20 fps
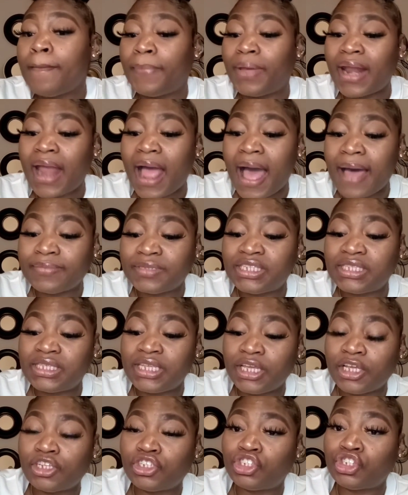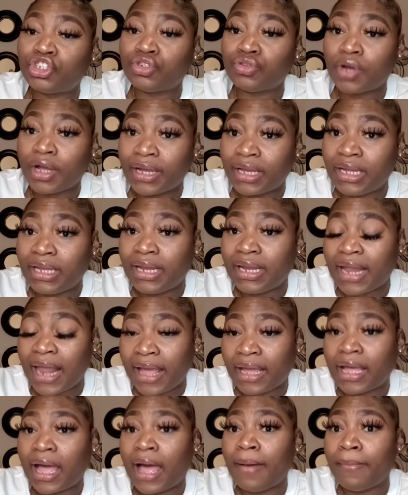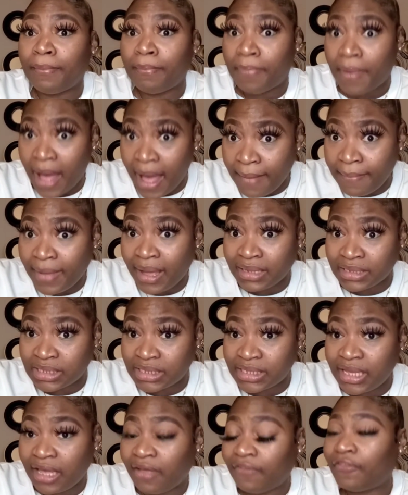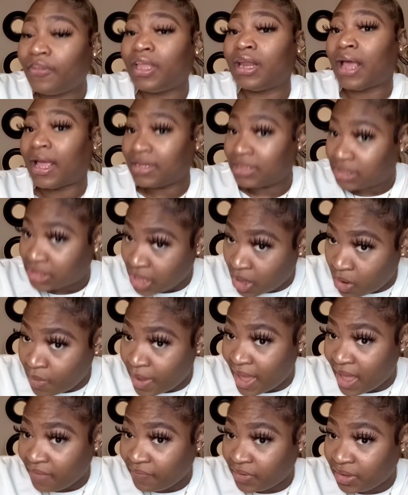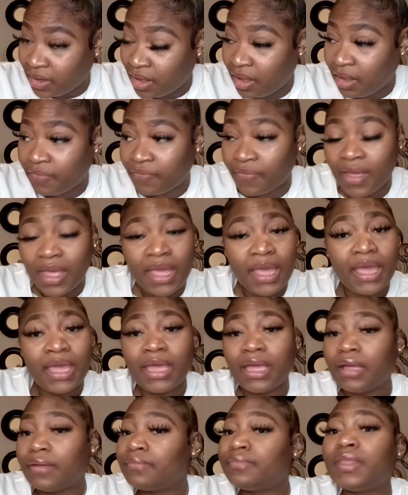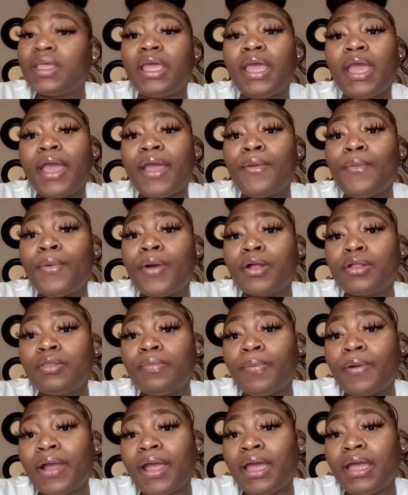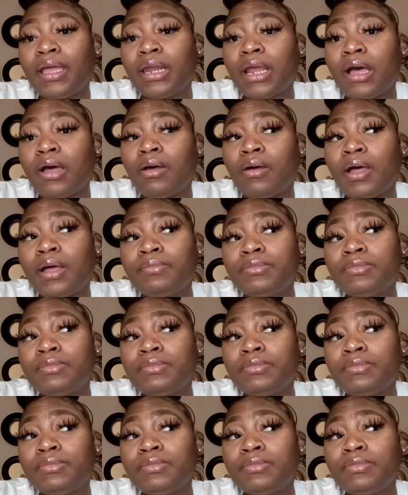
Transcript: but I'm still struggling, like I'm by myself and I don't have enough, he ain't worth bragging on.